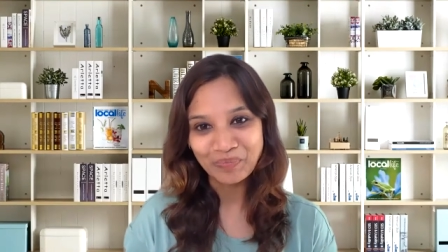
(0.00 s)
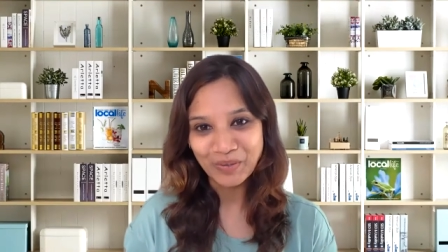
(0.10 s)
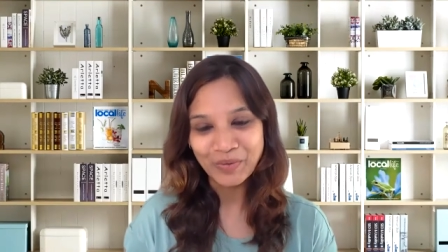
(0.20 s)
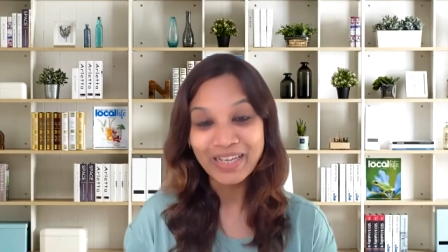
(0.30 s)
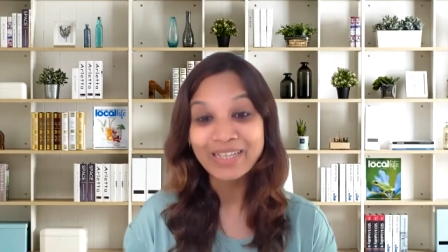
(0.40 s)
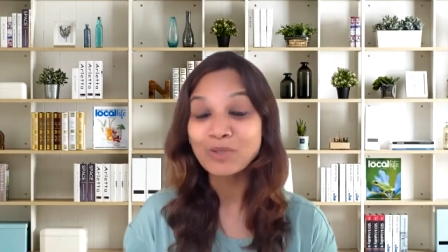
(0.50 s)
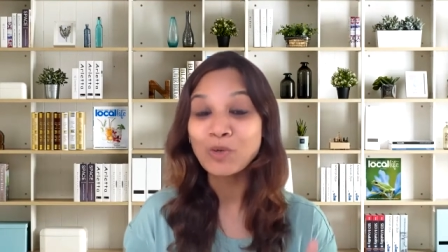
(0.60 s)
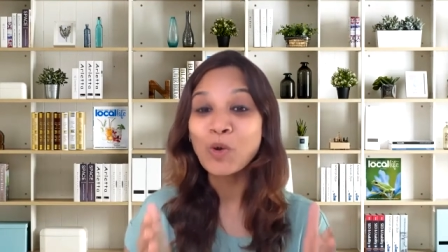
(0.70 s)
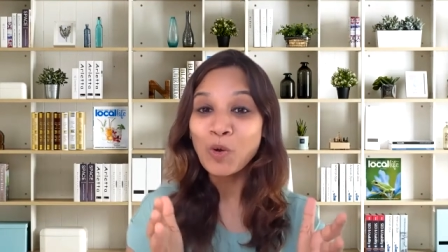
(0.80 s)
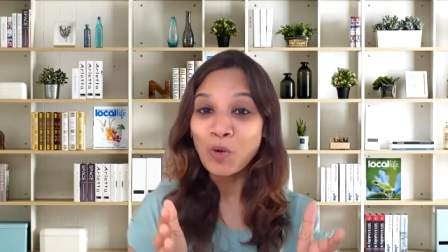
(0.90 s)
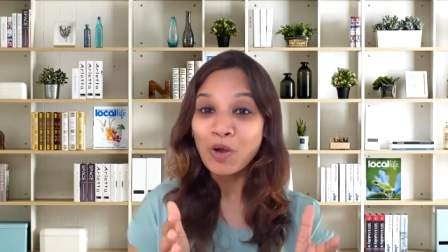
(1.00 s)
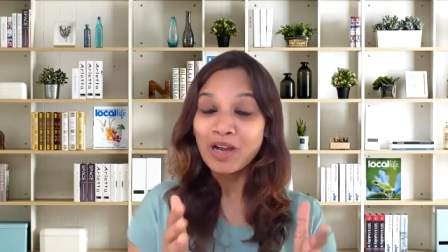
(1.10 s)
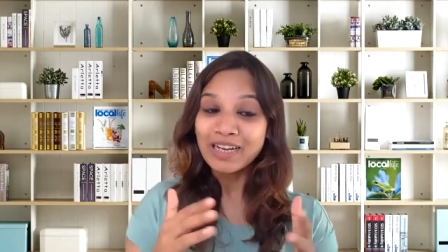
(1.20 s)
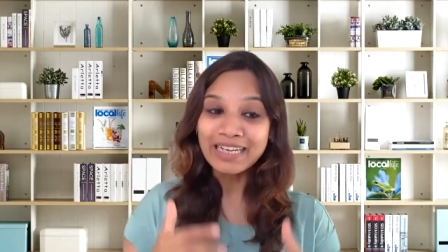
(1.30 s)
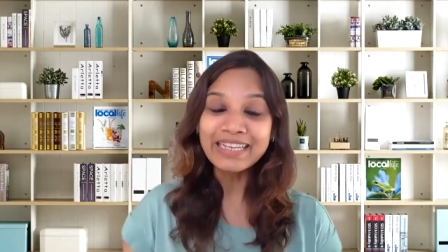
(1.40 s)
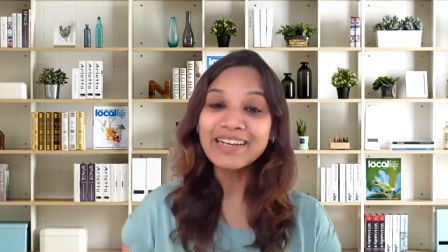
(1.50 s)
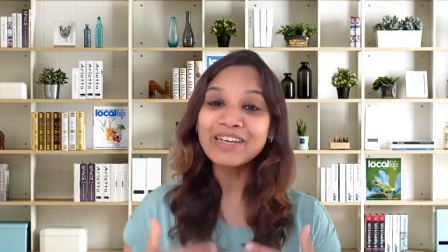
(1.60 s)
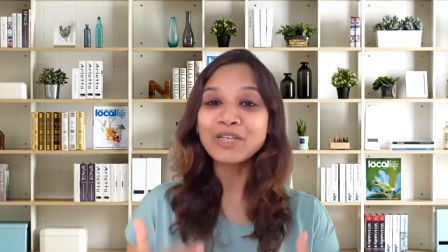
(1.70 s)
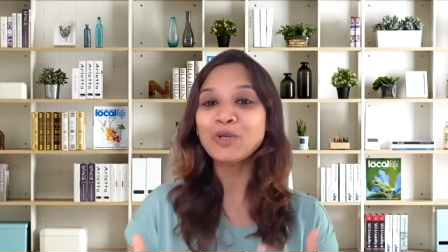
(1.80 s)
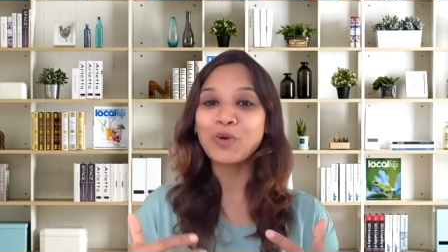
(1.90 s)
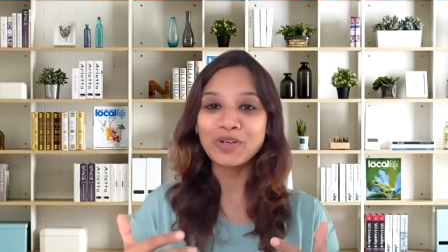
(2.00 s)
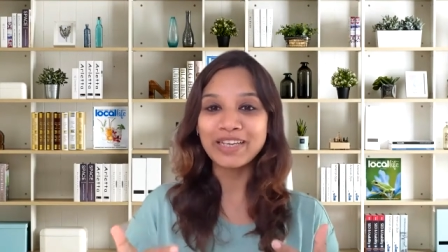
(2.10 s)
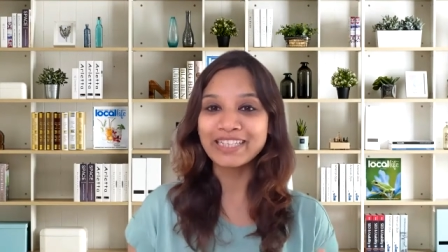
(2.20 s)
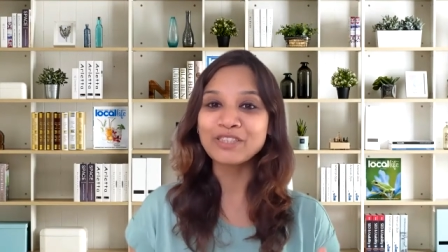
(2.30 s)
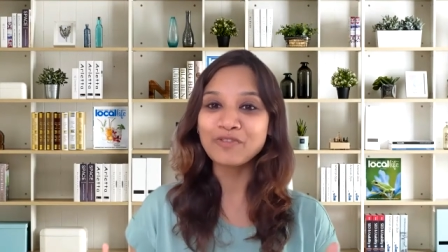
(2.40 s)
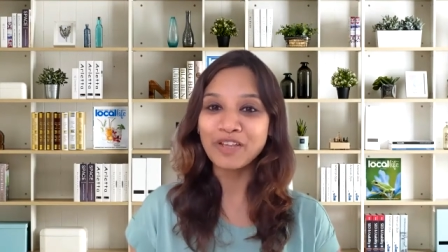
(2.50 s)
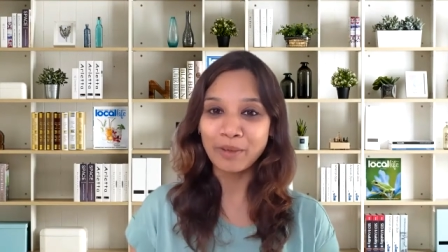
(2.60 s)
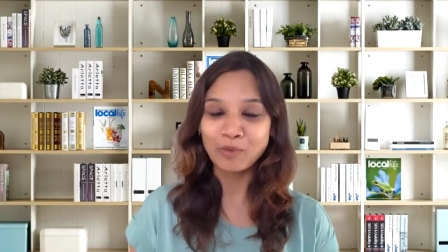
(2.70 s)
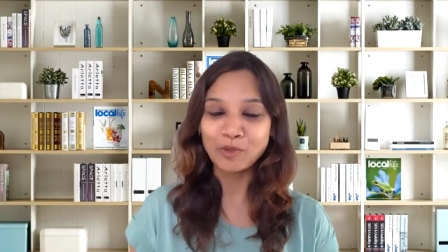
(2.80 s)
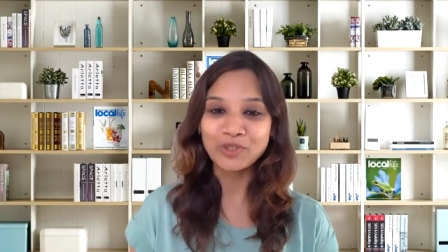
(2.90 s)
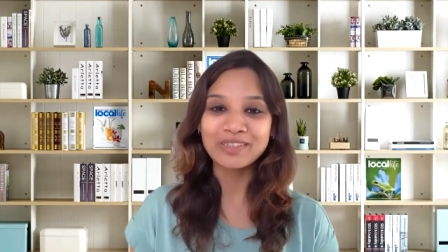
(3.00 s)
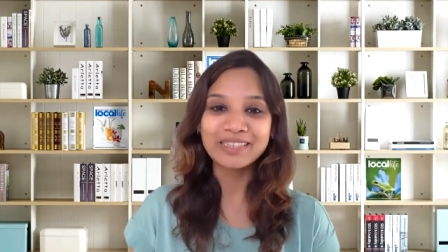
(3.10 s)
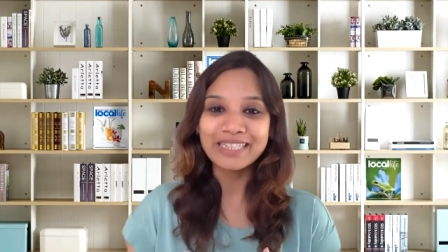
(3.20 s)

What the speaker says: Okay, so clearing your negative emotions,